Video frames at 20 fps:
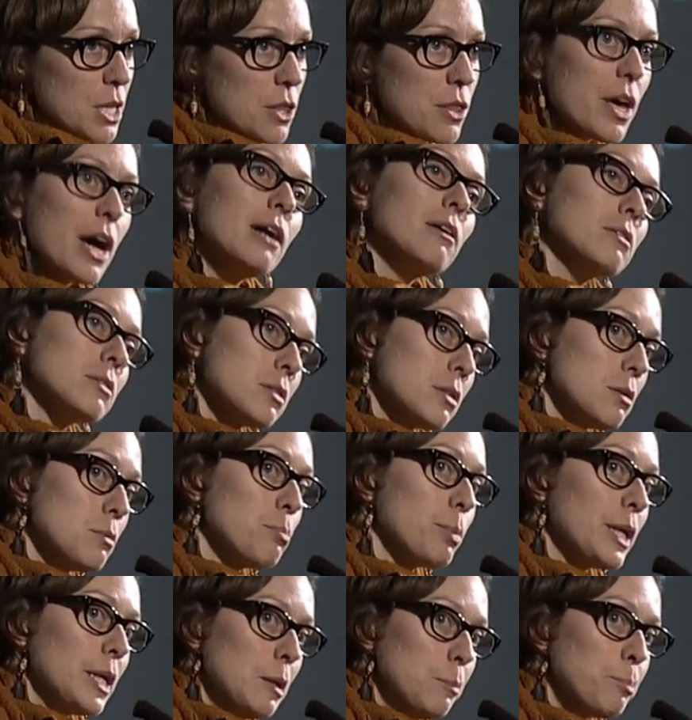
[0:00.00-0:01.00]
thousand
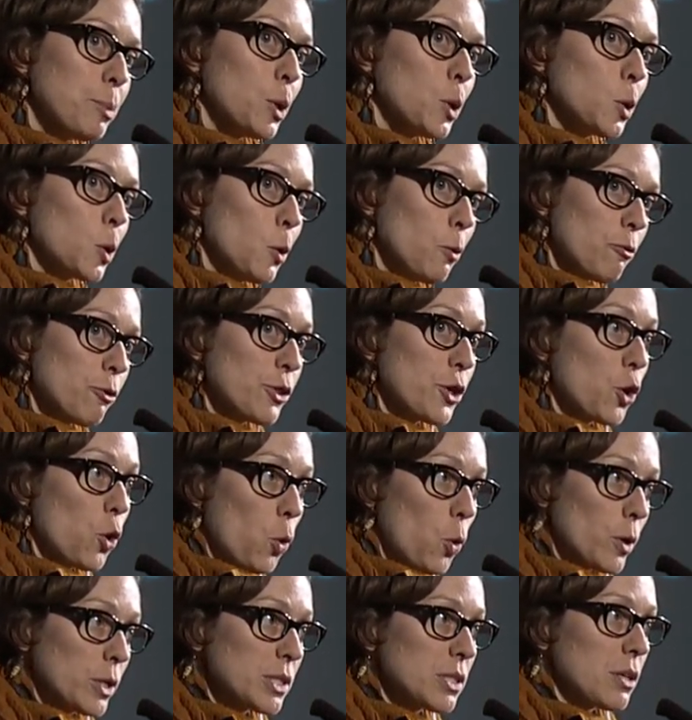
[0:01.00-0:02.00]
people over the
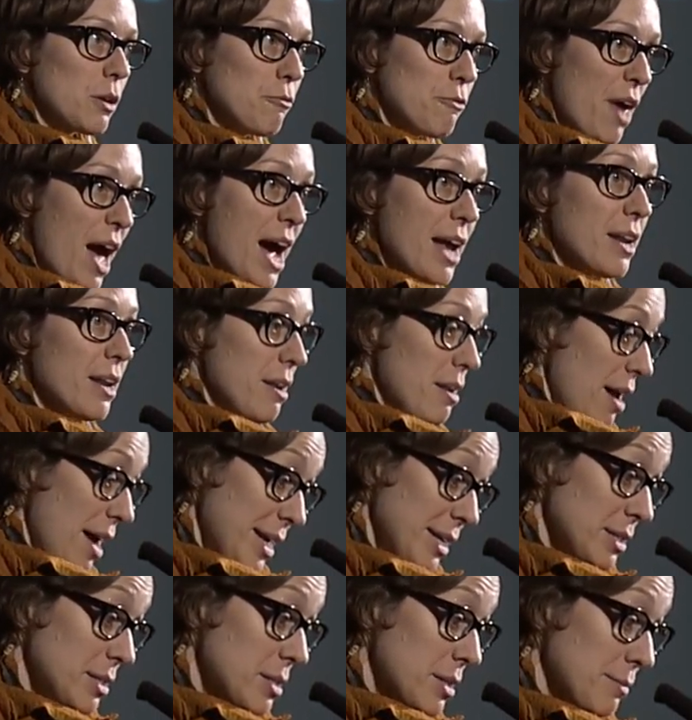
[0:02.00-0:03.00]
course of that
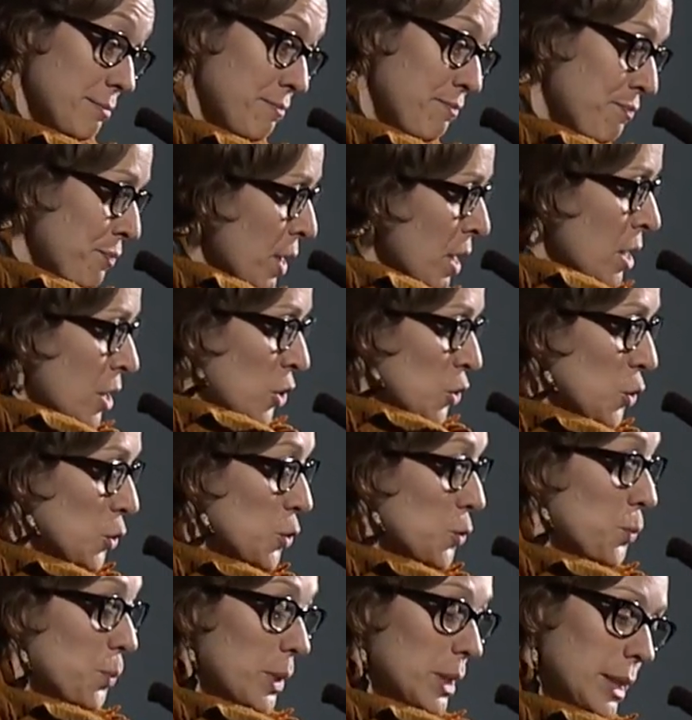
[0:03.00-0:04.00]
night. So
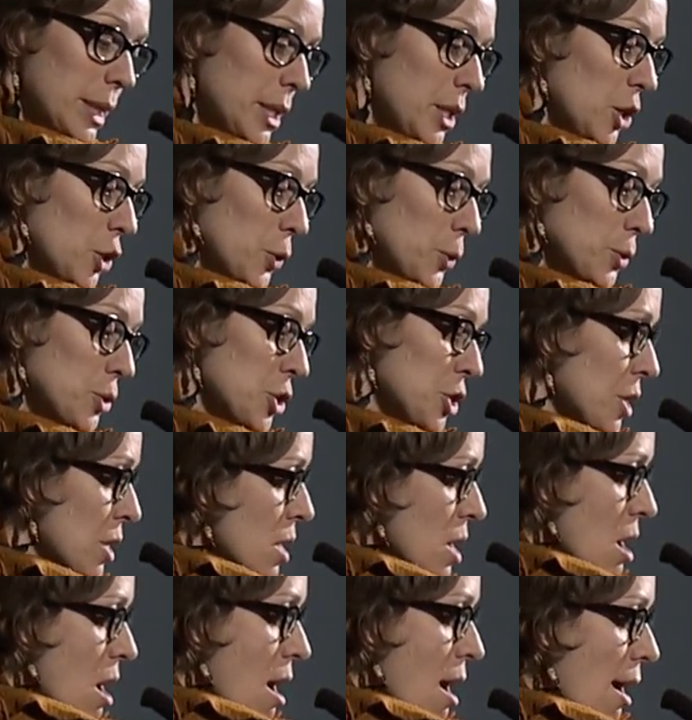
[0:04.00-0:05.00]
it's really huge.
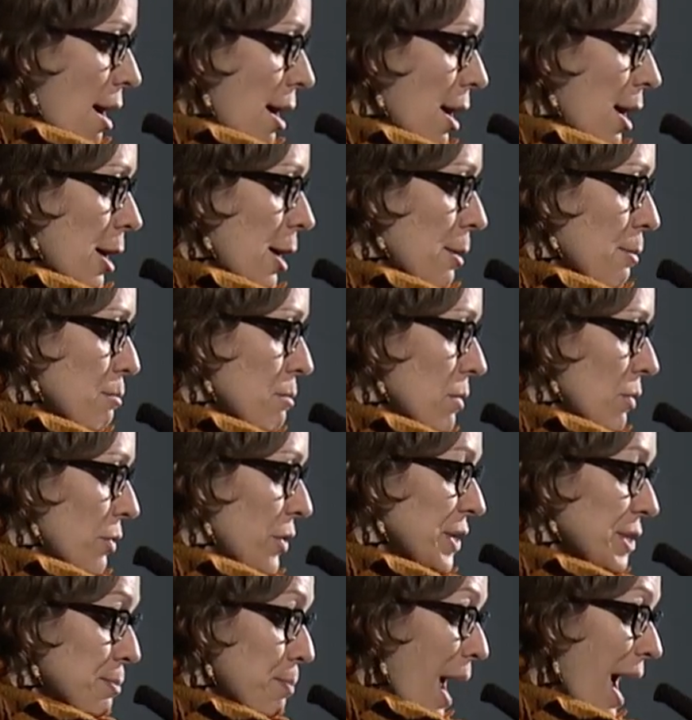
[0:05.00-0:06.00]
Um,
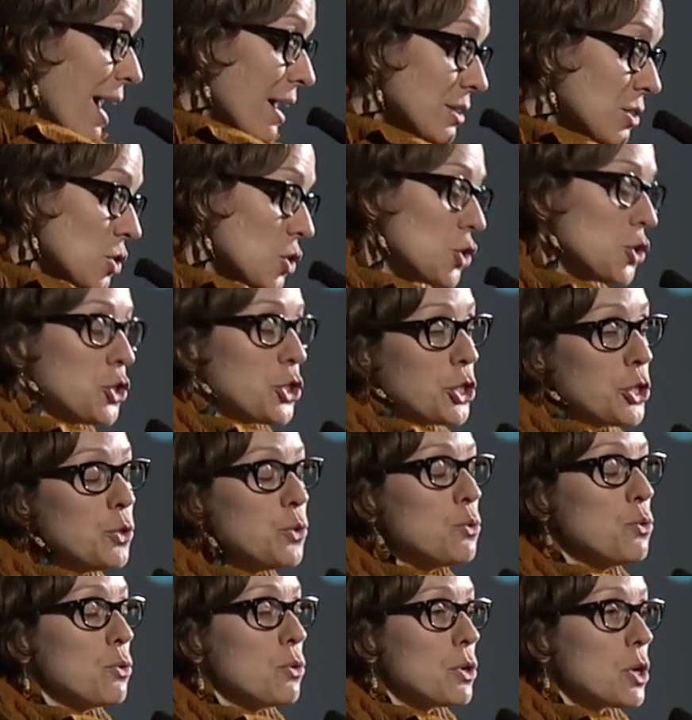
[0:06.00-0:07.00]
this past
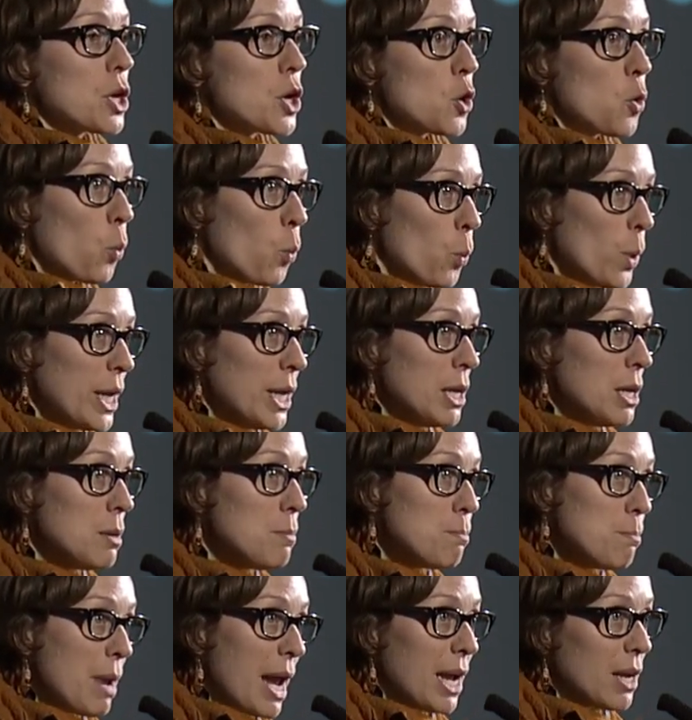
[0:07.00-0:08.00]
June, we
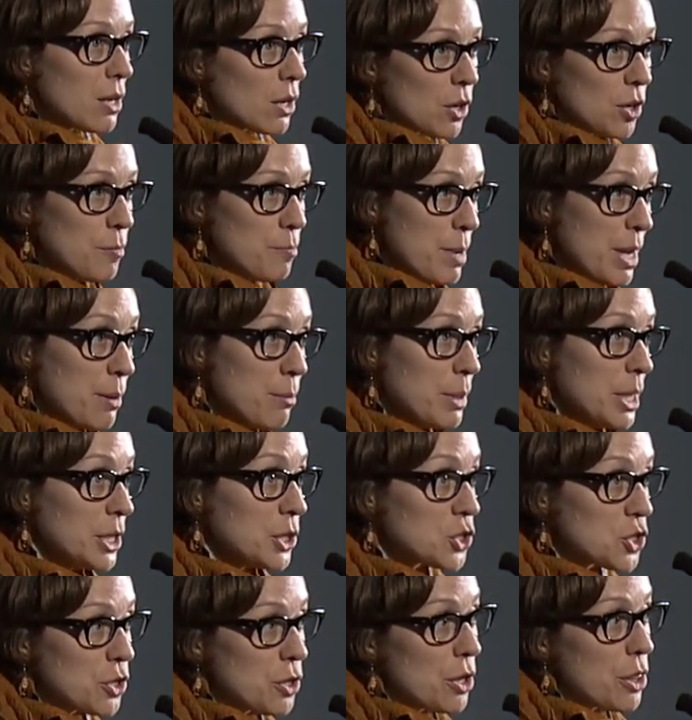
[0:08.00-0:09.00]
made a
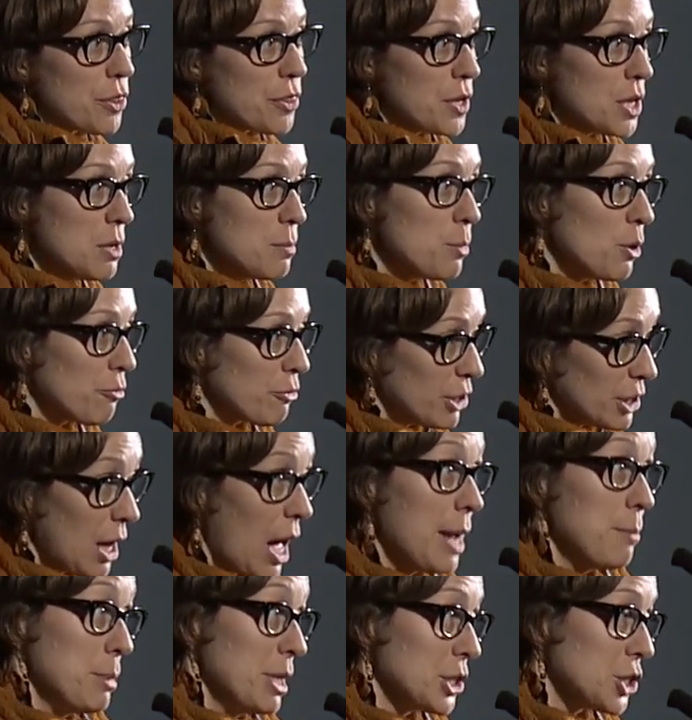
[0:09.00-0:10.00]
commitment to the theme of
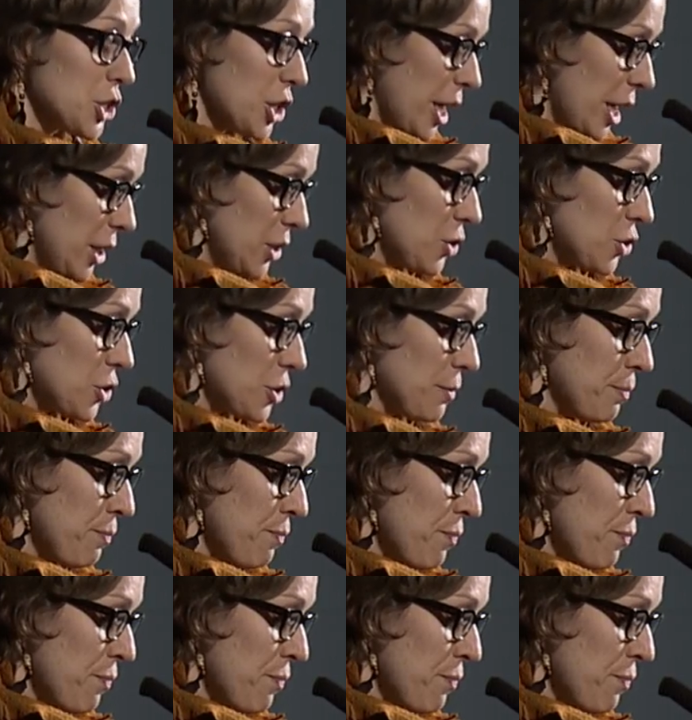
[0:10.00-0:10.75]
climate change,